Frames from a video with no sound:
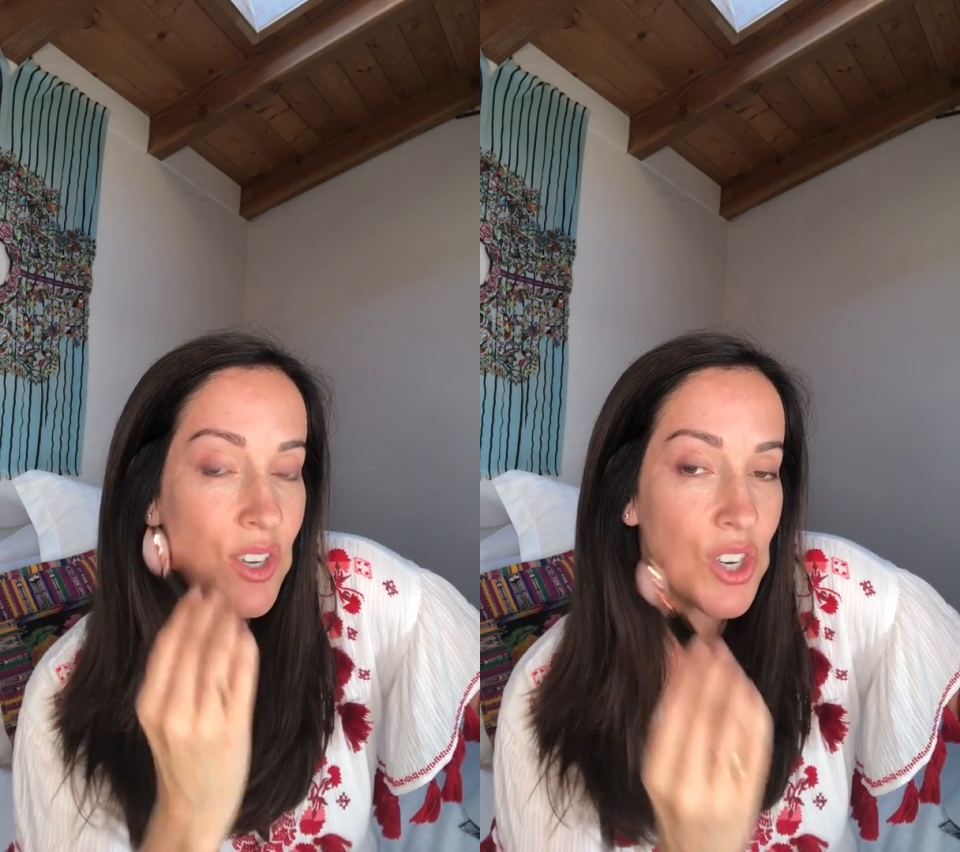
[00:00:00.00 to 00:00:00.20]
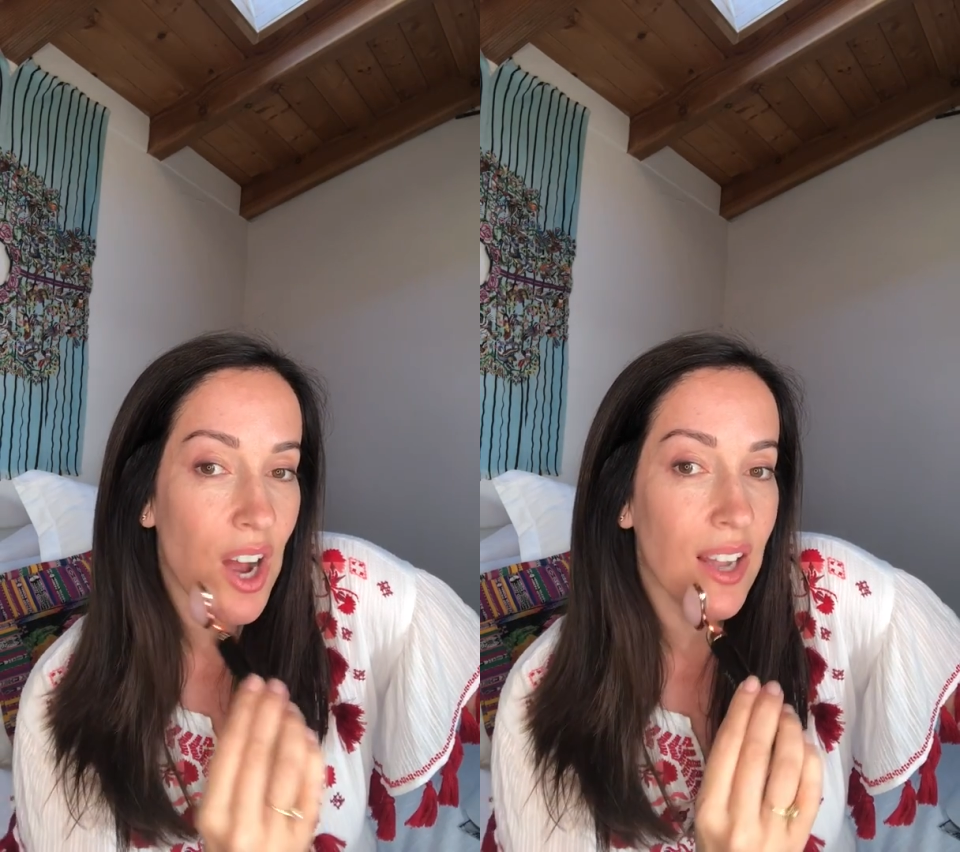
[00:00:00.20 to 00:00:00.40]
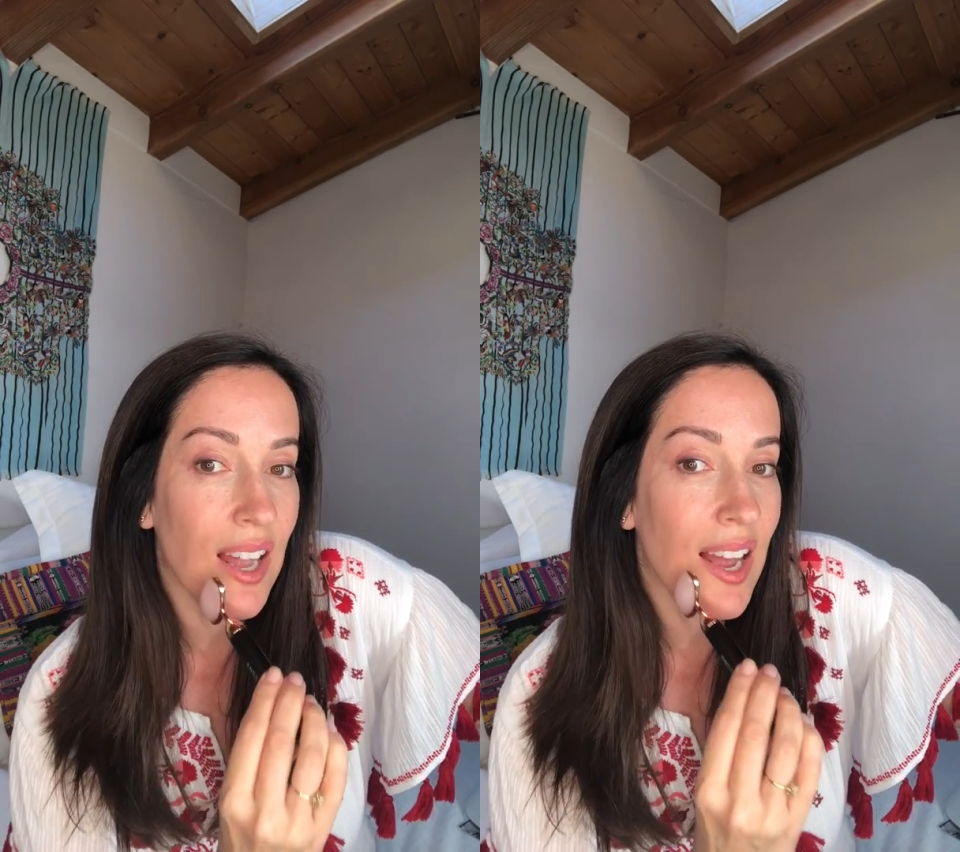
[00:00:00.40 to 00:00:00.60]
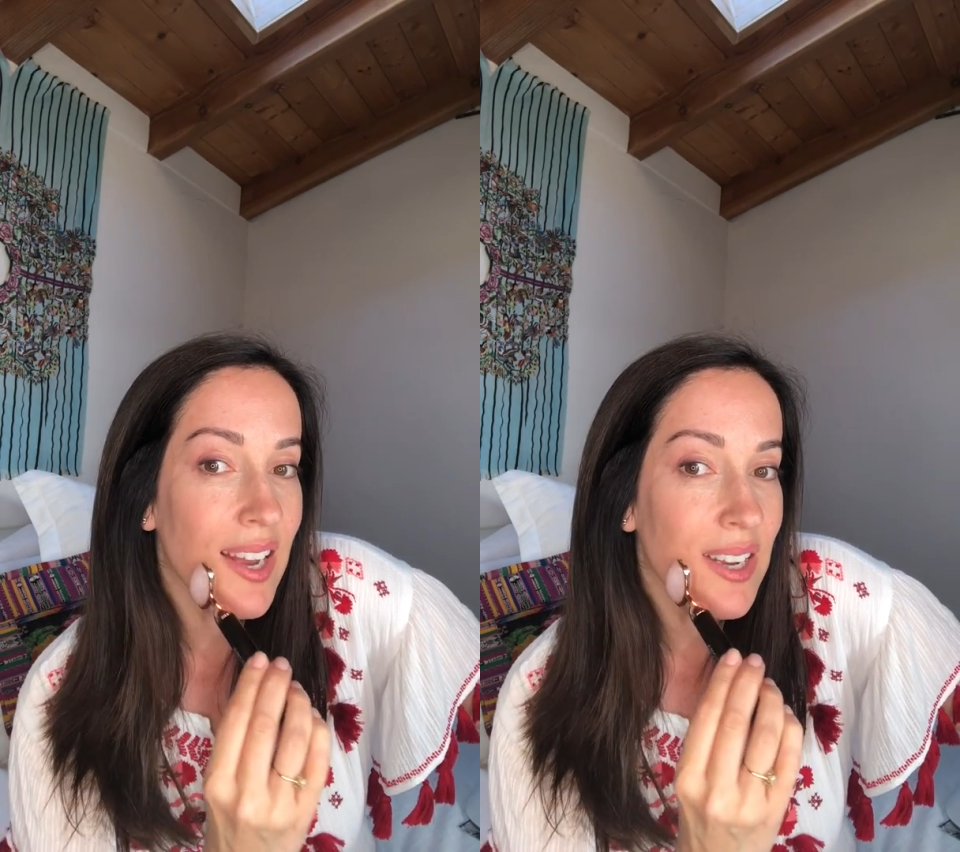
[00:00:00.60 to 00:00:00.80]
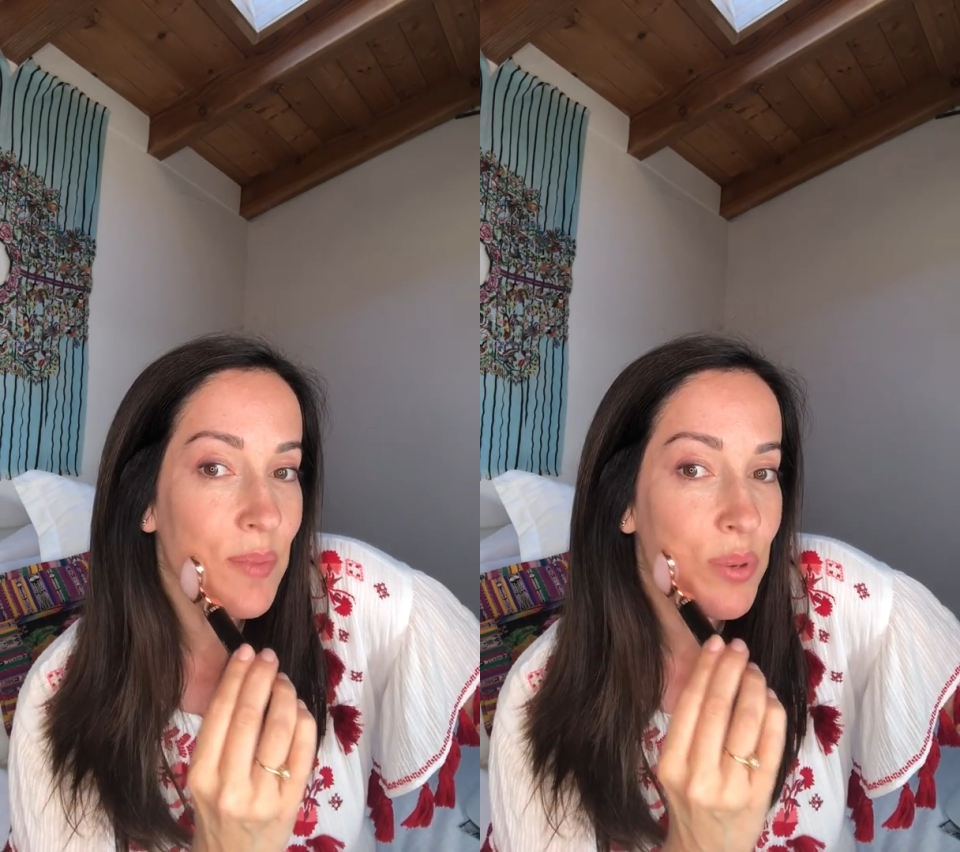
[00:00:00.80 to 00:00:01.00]

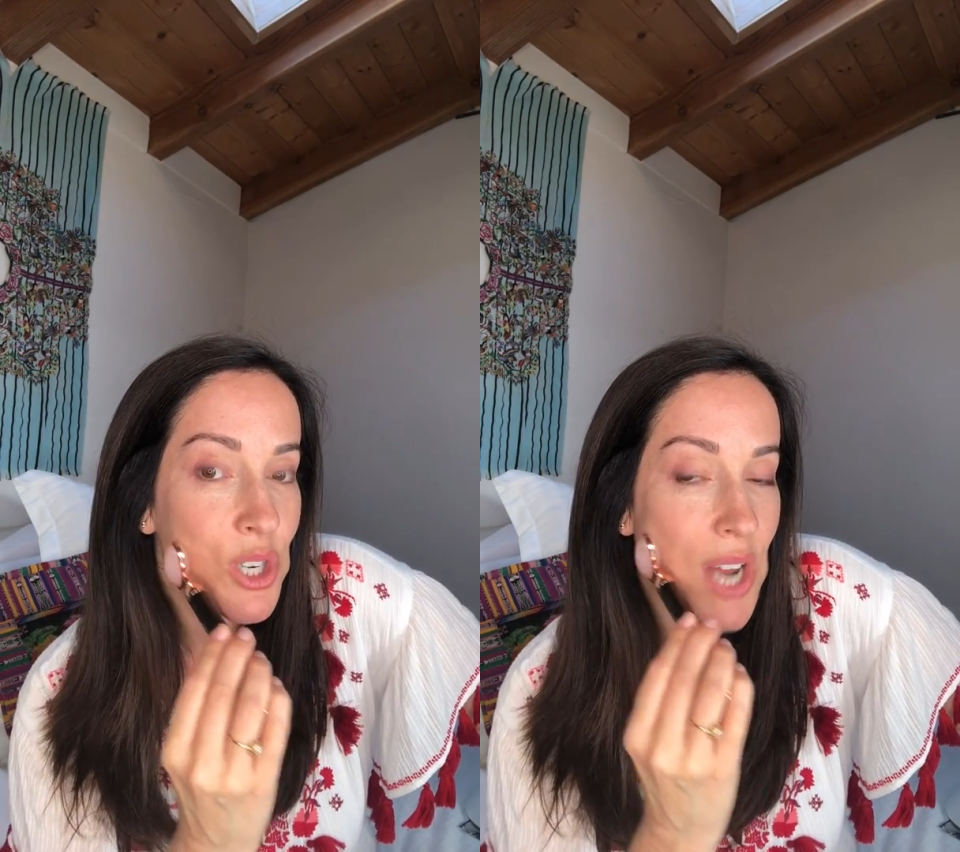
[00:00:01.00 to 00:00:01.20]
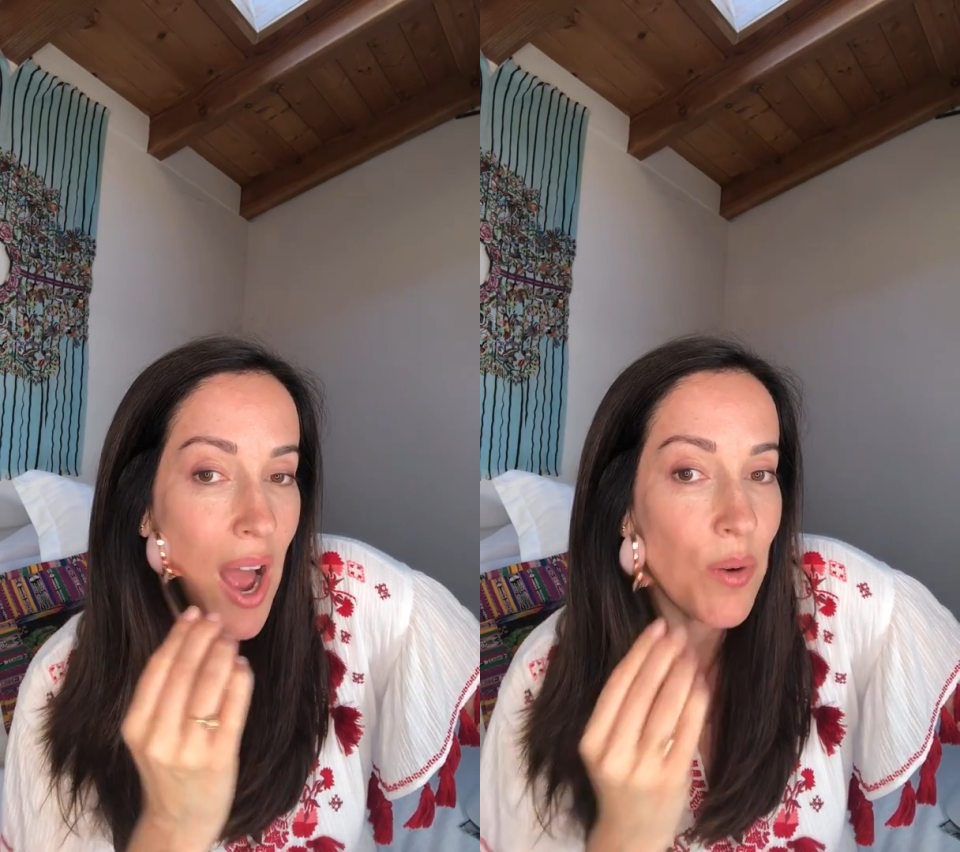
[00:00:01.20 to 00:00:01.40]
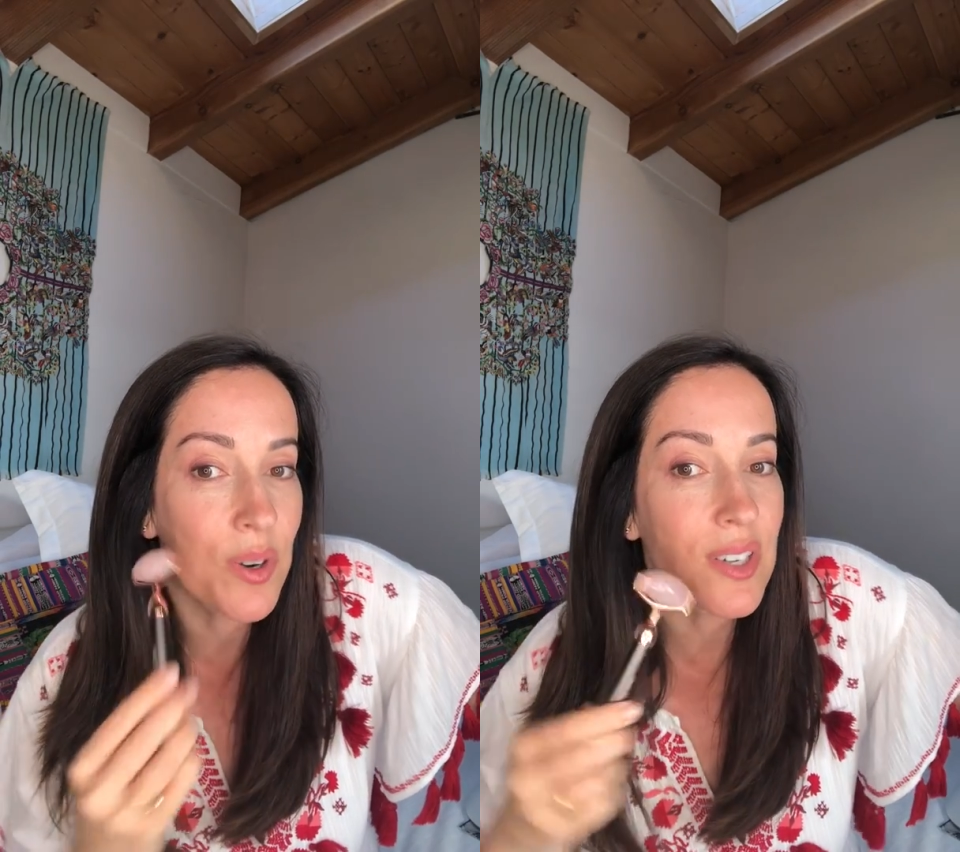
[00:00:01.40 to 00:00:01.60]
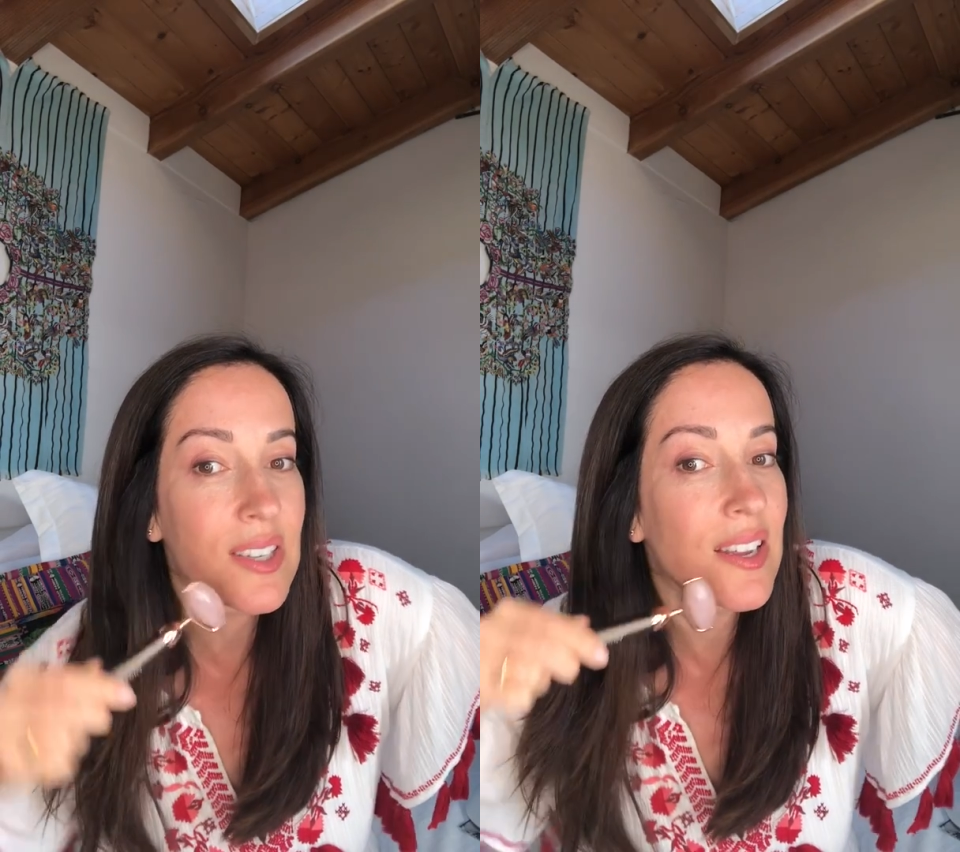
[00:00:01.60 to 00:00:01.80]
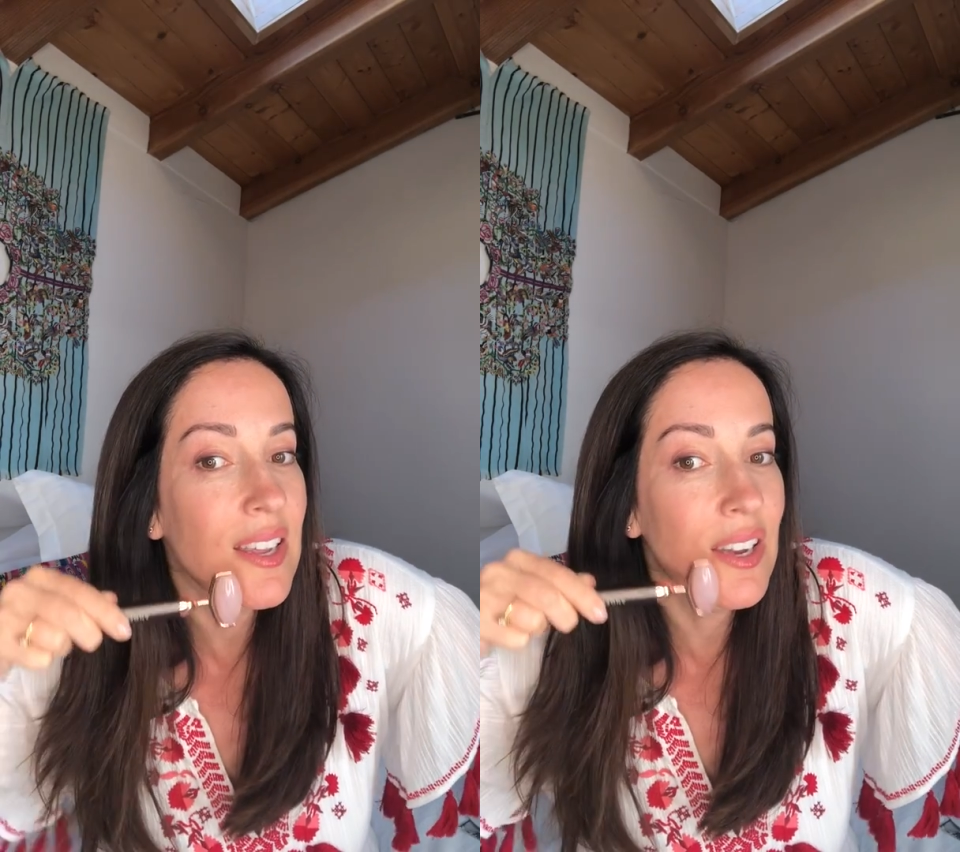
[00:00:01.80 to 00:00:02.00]
jawline and push outward.